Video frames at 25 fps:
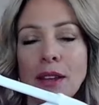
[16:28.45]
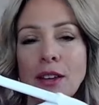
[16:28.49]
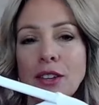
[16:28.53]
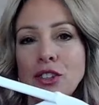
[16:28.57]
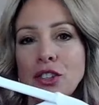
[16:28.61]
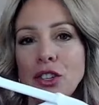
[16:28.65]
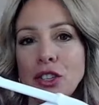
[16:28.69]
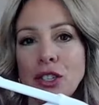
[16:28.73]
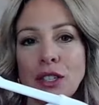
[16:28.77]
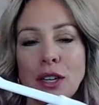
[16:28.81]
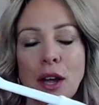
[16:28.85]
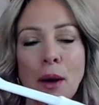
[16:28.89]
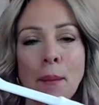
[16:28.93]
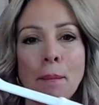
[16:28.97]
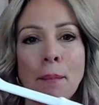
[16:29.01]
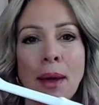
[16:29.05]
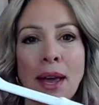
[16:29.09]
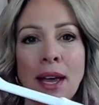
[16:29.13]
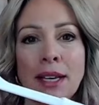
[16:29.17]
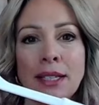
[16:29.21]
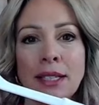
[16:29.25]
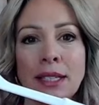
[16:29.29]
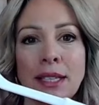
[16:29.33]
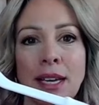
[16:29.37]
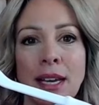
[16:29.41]
Just
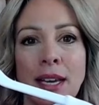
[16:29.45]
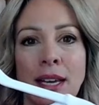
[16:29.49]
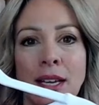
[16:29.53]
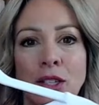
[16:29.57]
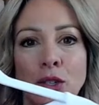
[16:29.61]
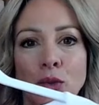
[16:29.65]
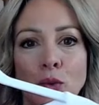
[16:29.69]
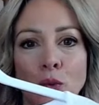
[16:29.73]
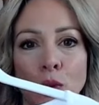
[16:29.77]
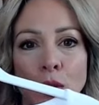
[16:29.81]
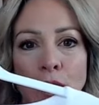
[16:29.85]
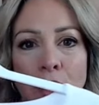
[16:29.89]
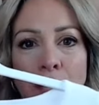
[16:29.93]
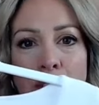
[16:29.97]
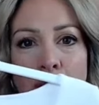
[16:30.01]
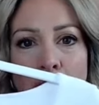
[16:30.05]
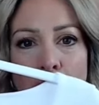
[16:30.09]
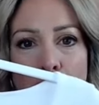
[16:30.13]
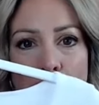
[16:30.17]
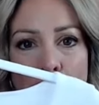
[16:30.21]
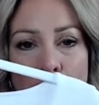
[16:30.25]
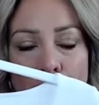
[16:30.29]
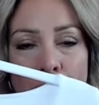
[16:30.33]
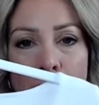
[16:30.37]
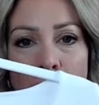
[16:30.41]
amazing. It's really
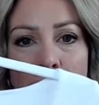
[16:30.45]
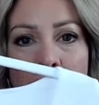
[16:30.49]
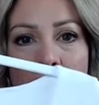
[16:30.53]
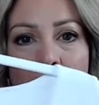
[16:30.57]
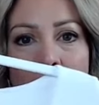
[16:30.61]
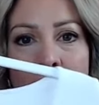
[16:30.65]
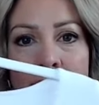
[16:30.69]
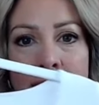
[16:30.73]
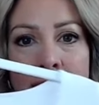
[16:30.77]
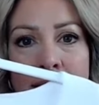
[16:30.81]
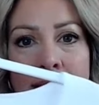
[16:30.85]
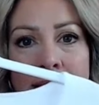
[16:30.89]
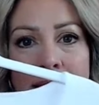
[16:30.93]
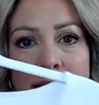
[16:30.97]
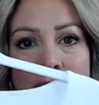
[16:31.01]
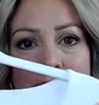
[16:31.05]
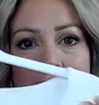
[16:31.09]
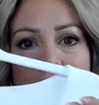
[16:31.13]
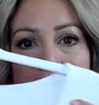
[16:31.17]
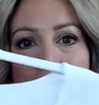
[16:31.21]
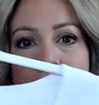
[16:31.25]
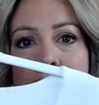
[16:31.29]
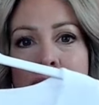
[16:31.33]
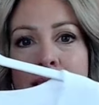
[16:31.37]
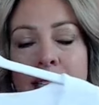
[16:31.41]
streamlined and
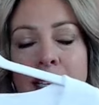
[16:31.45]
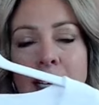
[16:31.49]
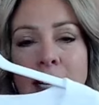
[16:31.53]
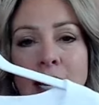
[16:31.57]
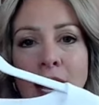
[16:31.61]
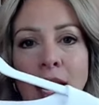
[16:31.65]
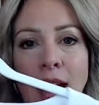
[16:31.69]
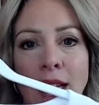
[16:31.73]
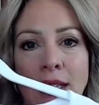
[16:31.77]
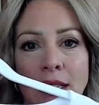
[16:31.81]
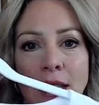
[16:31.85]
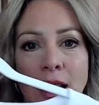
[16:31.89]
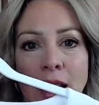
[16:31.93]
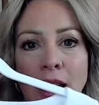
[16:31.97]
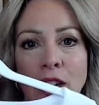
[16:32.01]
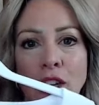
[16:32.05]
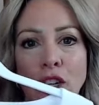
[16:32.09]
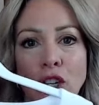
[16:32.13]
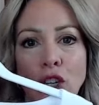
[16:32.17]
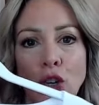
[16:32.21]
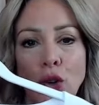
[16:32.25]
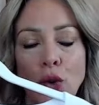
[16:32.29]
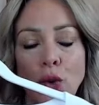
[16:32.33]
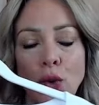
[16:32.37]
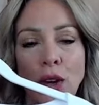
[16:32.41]
sleek. It has a
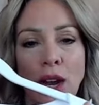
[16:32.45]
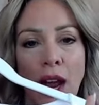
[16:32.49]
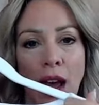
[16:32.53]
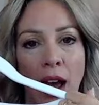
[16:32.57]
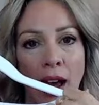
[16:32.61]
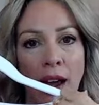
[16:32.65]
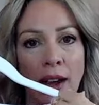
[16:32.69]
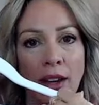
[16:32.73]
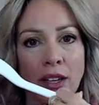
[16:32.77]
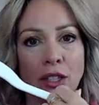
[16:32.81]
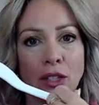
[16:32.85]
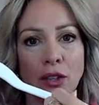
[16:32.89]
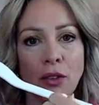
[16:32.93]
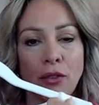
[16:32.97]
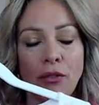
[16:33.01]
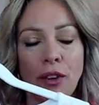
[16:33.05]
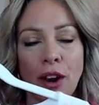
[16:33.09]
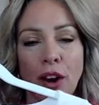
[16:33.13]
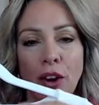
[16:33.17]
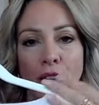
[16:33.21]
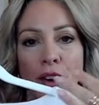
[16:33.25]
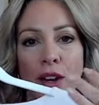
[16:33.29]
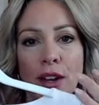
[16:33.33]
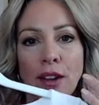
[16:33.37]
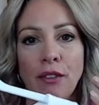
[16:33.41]
U neck, so
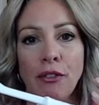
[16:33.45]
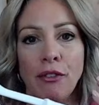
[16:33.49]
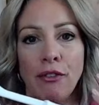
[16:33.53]
very